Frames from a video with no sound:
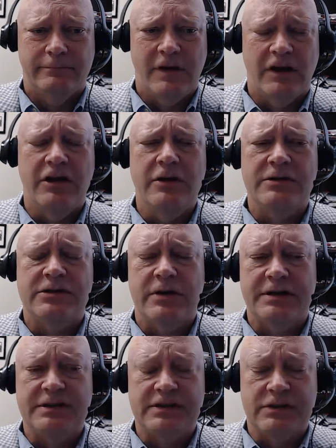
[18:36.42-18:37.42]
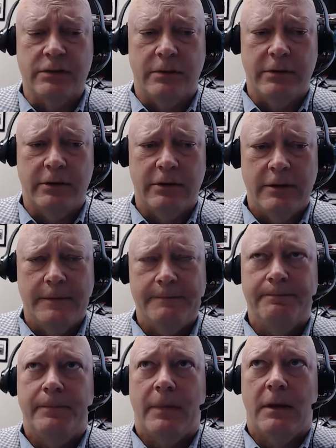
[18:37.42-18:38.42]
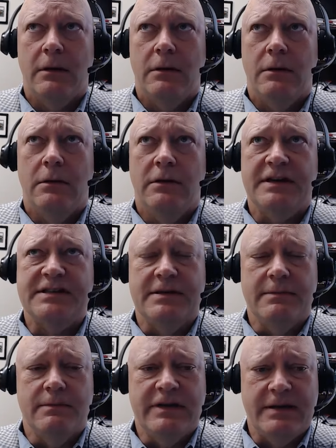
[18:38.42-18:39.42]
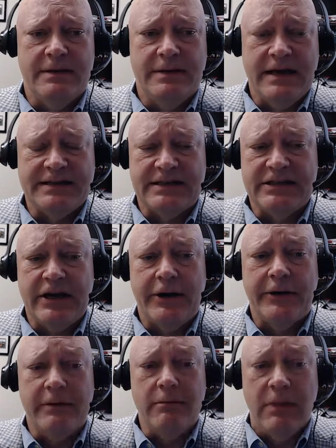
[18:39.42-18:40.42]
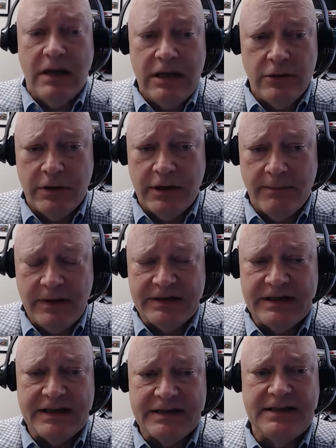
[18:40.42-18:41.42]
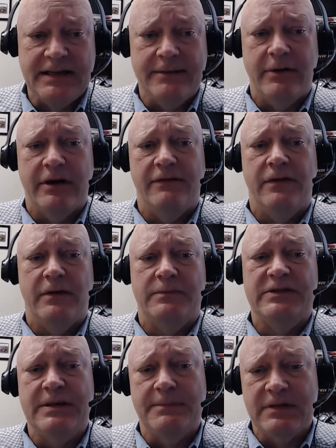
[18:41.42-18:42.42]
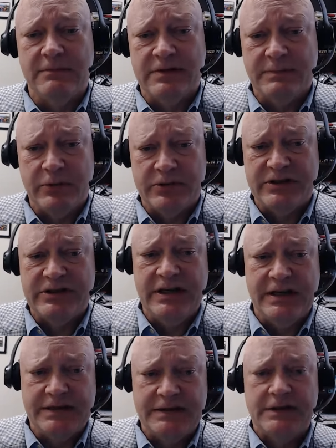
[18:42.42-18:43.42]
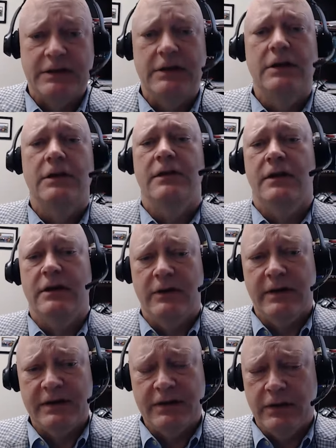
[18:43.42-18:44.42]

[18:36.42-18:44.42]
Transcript: Acute stress disorder doesn't necessarily mean you get PTSD, but if the symptoms persist, then you get the